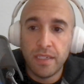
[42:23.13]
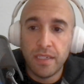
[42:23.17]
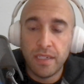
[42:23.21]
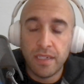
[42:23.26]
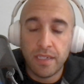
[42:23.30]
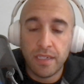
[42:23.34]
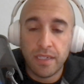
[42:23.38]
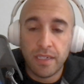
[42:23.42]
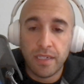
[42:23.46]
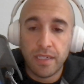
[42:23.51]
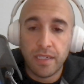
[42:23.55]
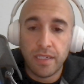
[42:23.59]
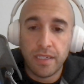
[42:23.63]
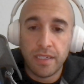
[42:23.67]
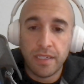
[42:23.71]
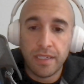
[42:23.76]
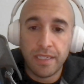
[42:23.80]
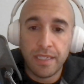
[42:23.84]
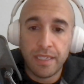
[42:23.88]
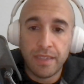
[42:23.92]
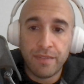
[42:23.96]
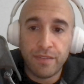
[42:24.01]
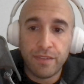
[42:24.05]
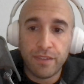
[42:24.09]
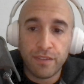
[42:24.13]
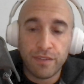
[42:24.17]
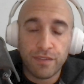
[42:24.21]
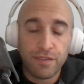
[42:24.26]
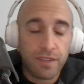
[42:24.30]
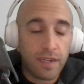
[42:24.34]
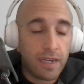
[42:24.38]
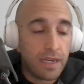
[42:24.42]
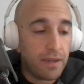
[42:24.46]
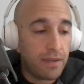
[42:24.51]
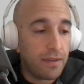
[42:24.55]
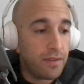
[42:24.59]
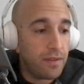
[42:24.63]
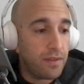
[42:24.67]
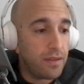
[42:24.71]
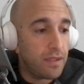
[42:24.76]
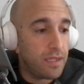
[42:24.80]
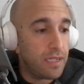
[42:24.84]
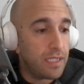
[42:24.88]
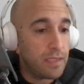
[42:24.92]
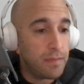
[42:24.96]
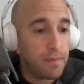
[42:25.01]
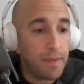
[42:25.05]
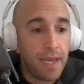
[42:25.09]
If your friend
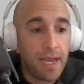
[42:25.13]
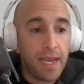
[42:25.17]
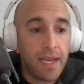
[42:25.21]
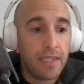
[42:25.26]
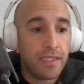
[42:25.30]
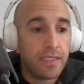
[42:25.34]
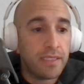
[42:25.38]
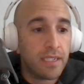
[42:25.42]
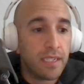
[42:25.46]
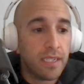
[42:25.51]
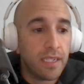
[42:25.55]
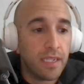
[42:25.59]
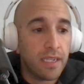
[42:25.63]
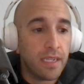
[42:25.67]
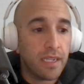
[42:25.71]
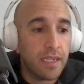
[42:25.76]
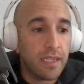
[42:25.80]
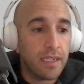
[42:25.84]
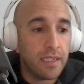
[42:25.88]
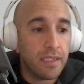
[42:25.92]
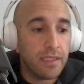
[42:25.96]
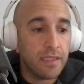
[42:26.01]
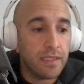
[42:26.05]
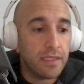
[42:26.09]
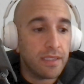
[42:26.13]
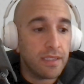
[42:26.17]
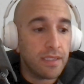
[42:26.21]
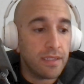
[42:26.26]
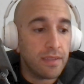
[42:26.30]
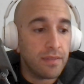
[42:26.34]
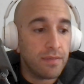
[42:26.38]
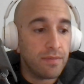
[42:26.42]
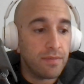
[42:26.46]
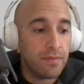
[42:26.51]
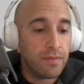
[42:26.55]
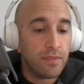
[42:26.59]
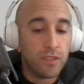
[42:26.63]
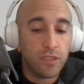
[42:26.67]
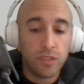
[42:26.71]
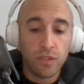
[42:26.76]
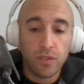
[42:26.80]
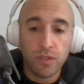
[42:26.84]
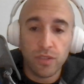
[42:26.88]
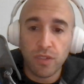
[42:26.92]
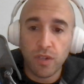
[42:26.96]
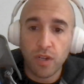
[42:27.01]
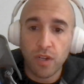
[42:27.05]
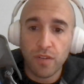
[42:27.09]
has passed, I am
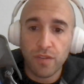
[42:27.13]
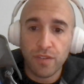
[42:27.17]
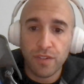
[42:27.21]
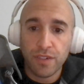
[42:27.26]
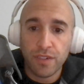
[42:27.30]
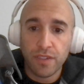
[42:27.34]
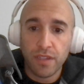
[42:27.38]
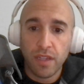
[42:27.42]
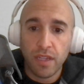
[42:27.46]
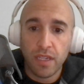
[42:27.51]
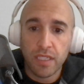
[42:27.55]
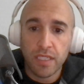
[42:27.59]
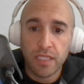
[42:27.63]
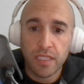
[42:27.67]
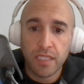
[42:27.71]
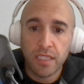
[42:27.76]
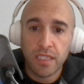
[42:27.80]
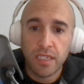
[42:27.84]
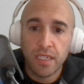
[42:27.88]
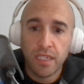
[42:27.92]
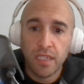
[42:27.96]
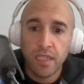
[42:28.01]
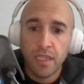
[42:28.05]
so sorry for your loss.